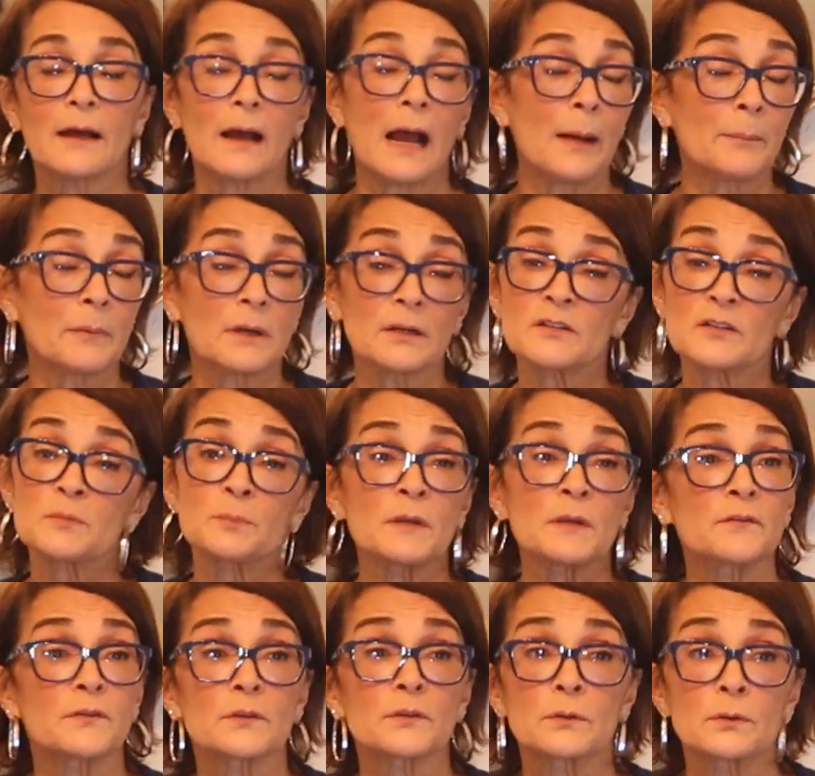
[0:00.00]
I'm going to
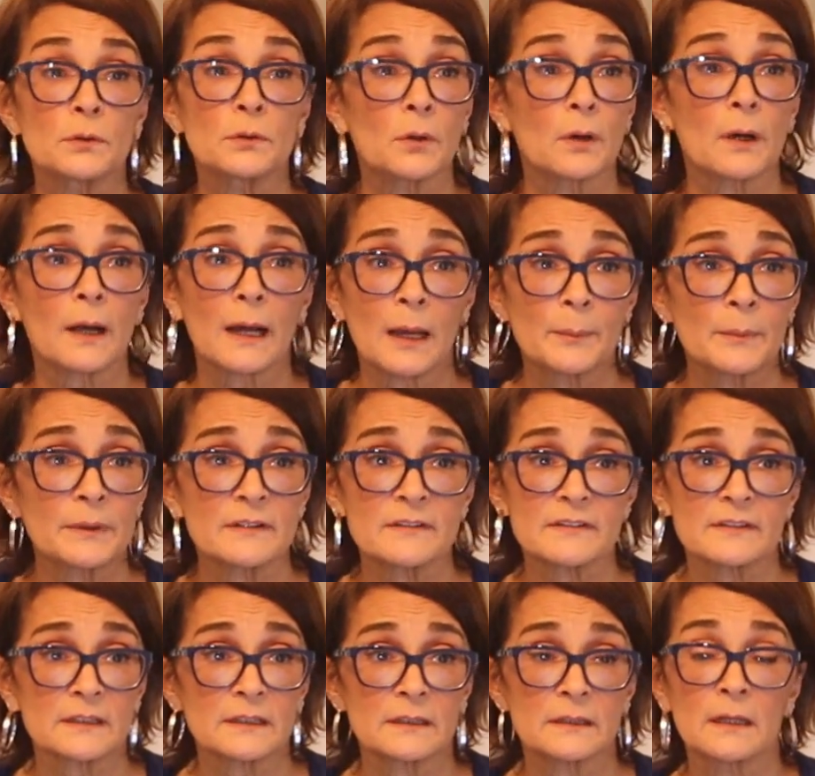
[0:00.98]
speak for the New York comedy
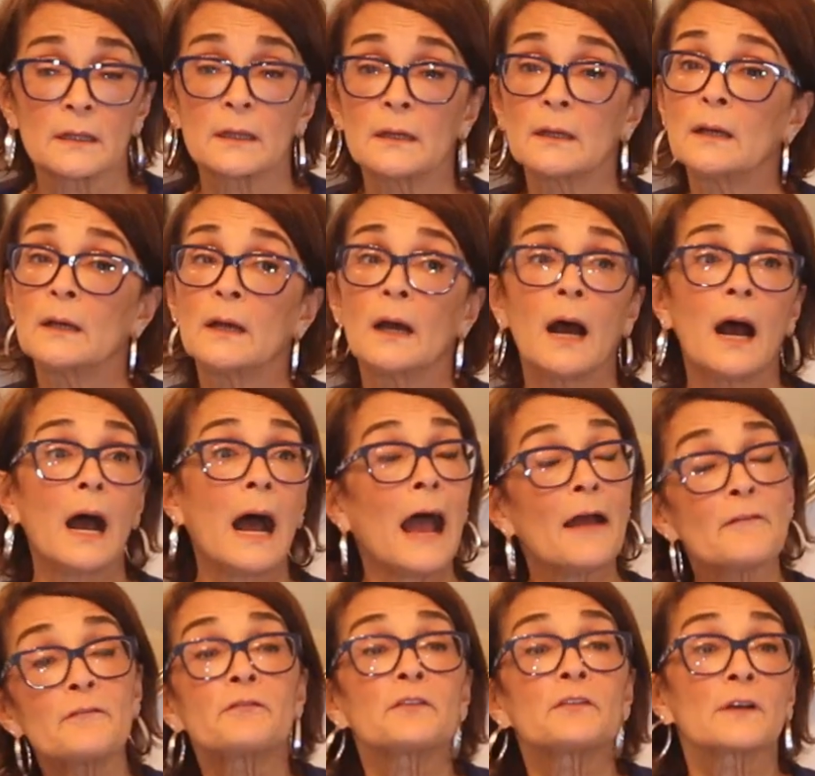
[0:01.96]
scene.
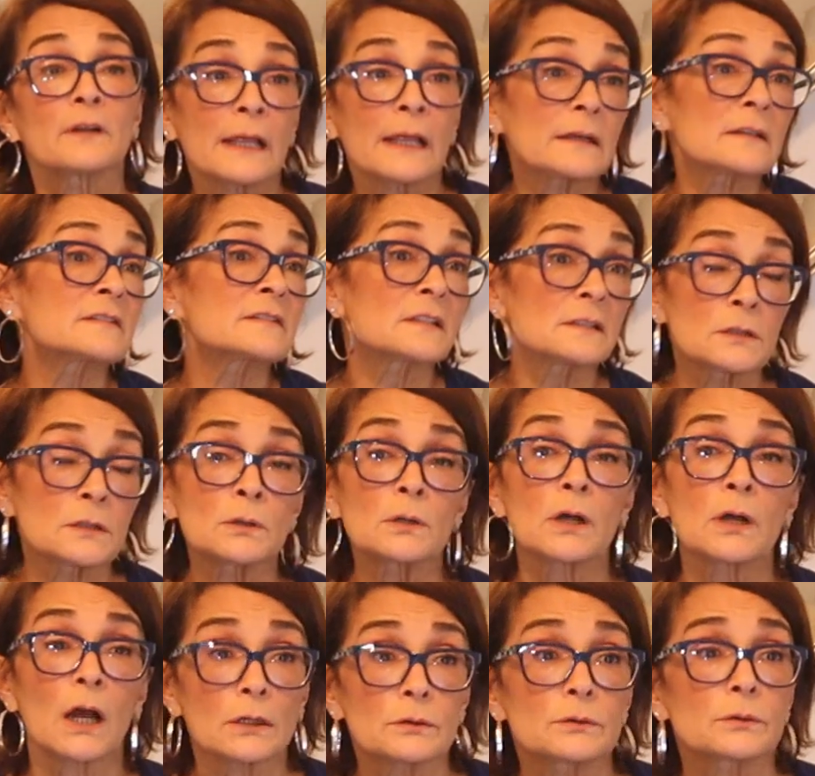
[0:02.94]
I feel like it's a
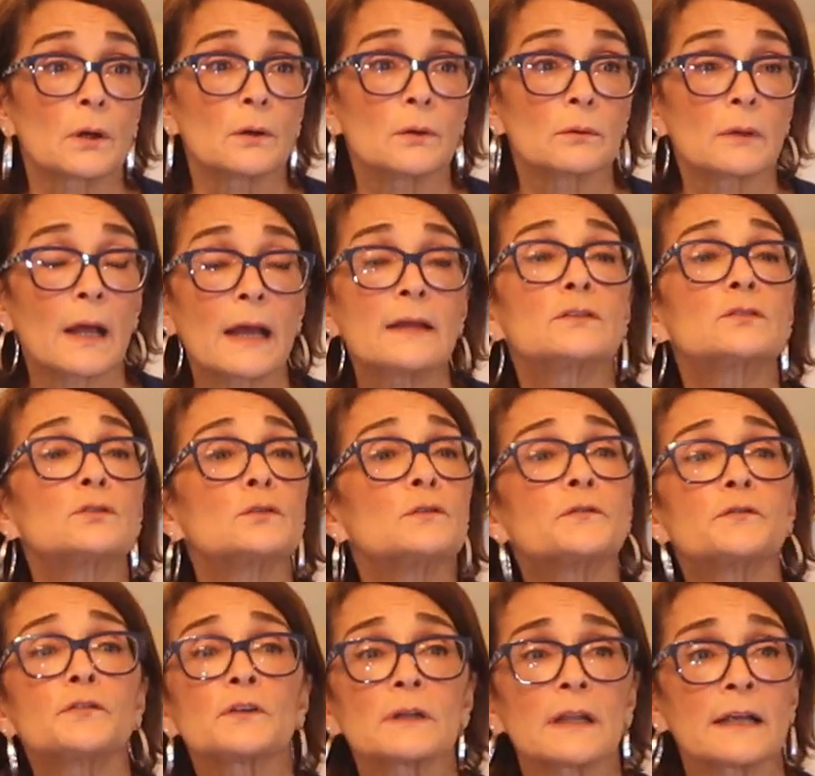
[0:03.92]
little cutthroat. I do
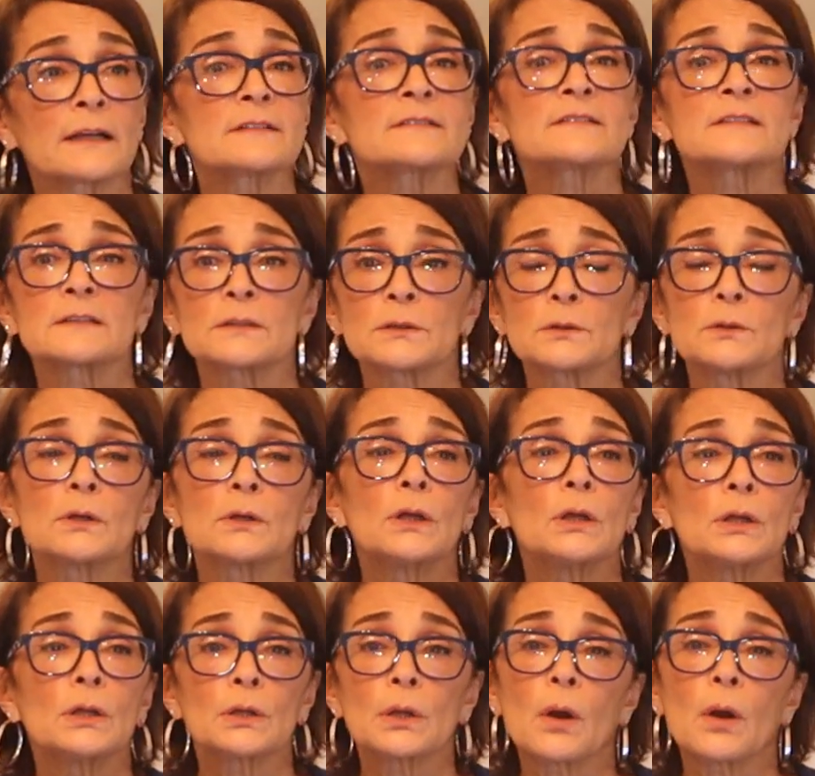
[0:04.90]
feel like it's a little,
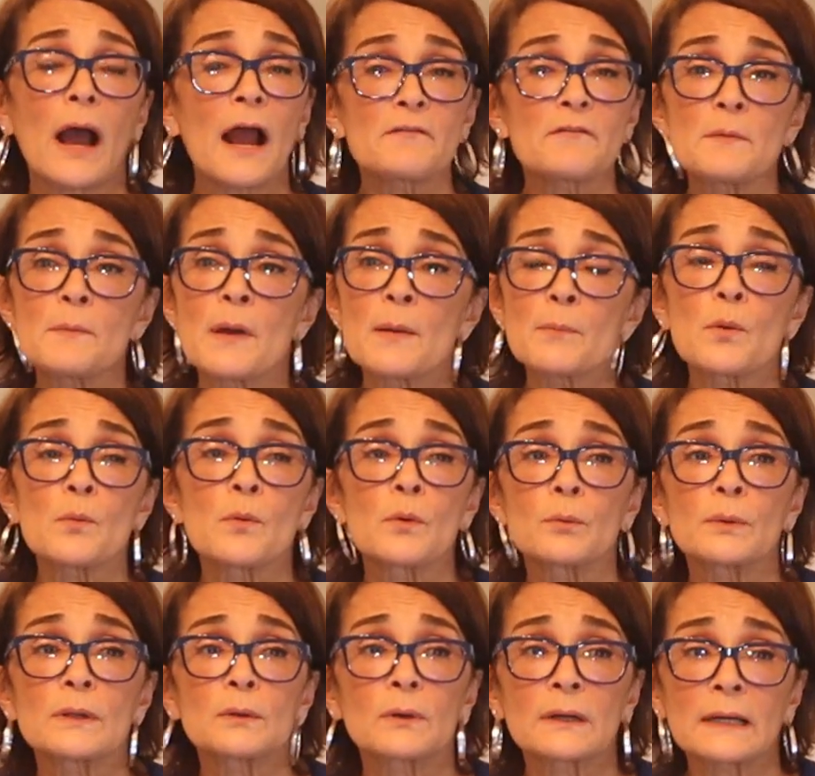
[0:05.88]
I remember
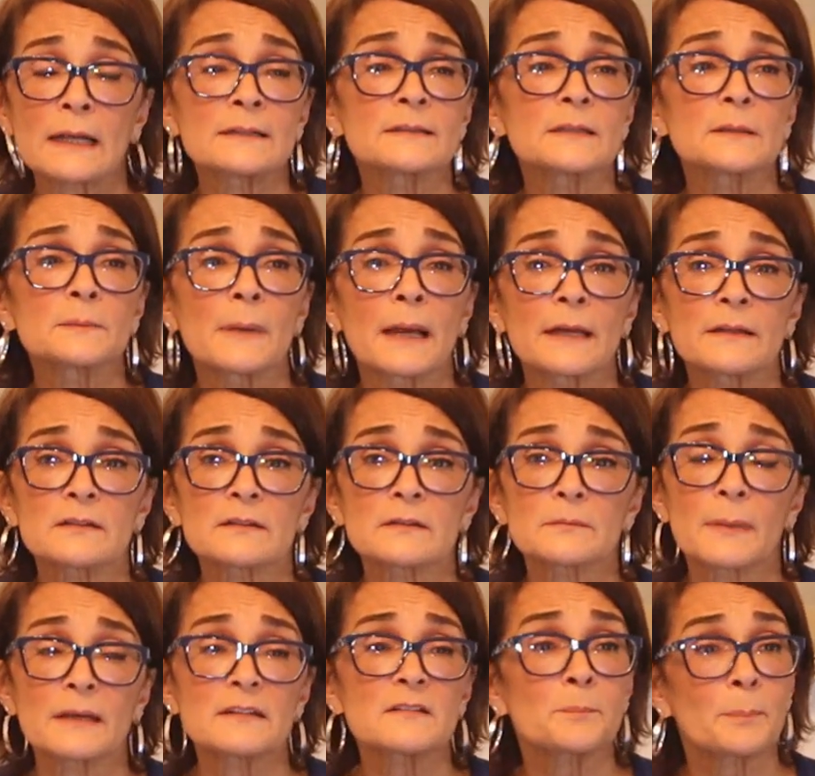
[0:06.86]
when I did my
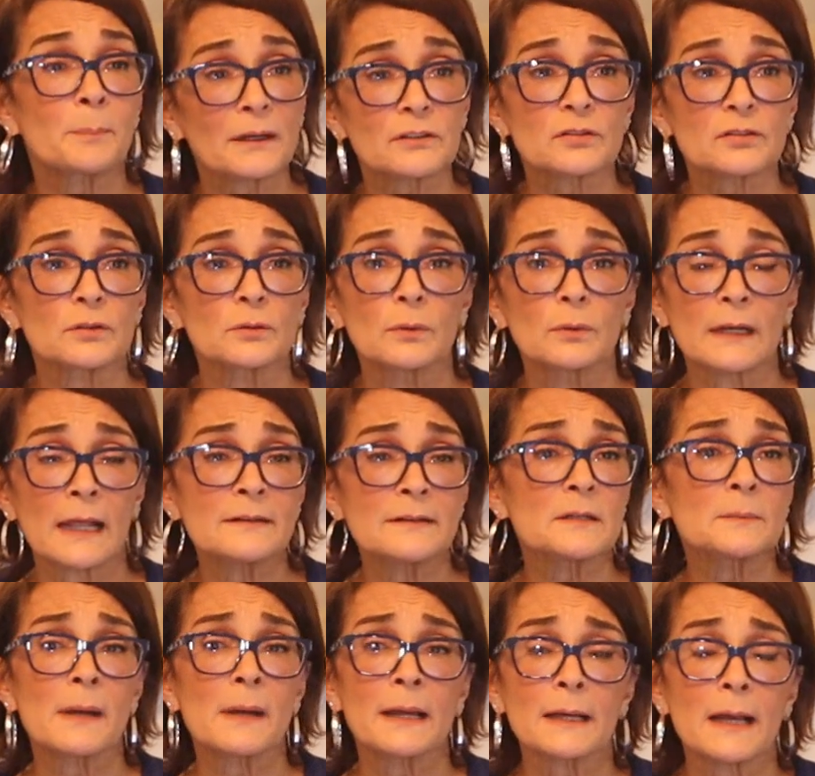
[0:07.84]
special, when I
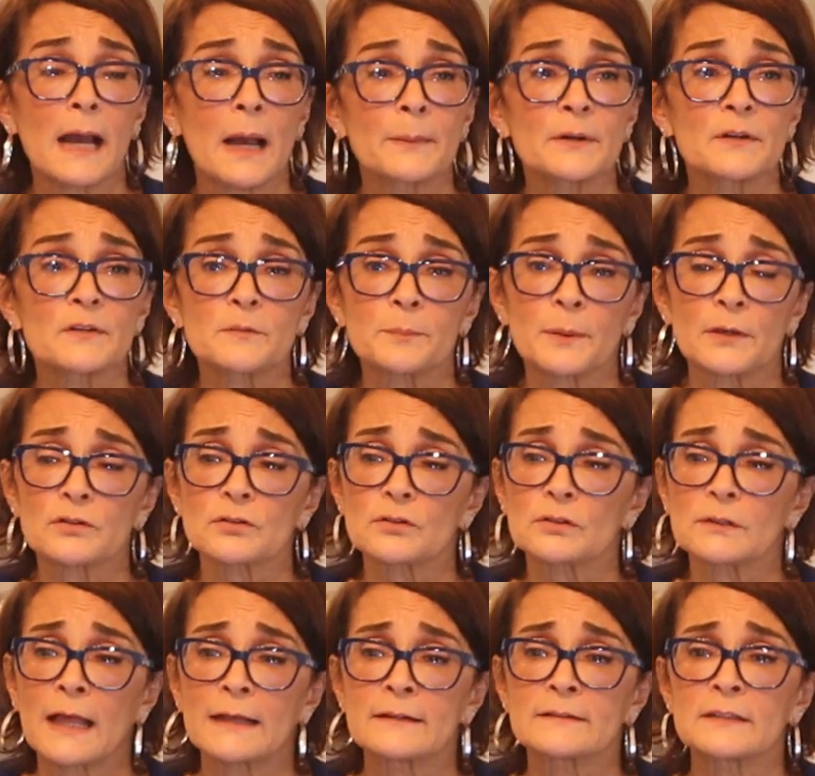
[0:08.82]
did my comedy
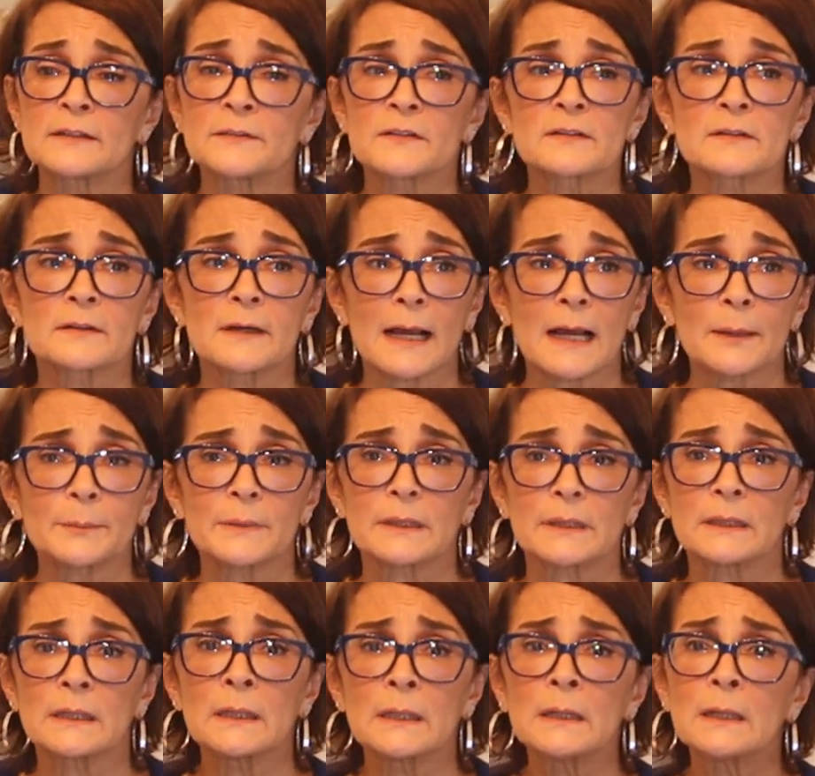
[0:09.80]
special, Latin Divas of
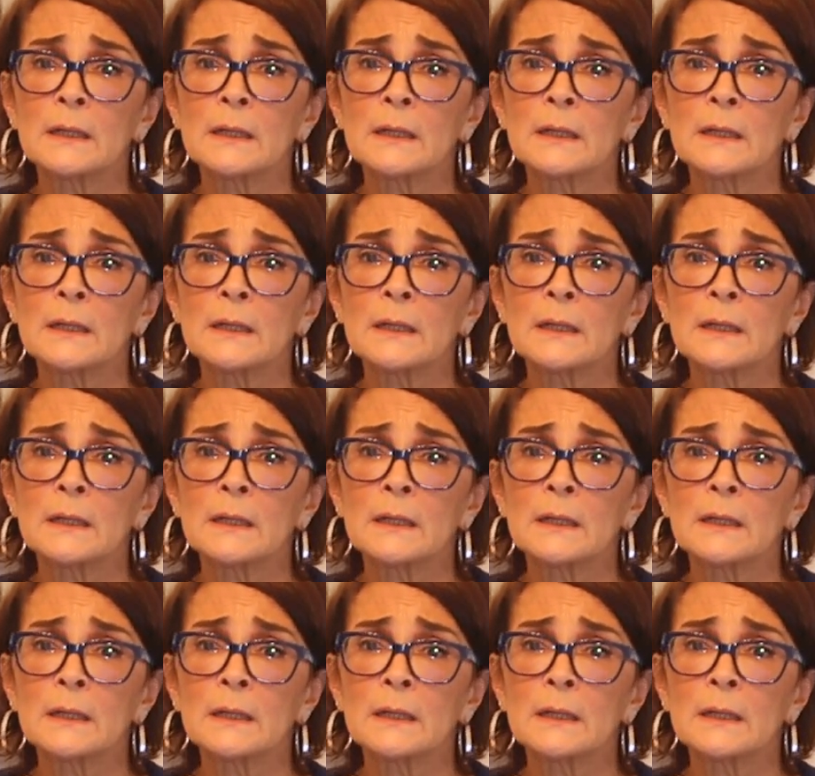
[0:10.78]
Comedy,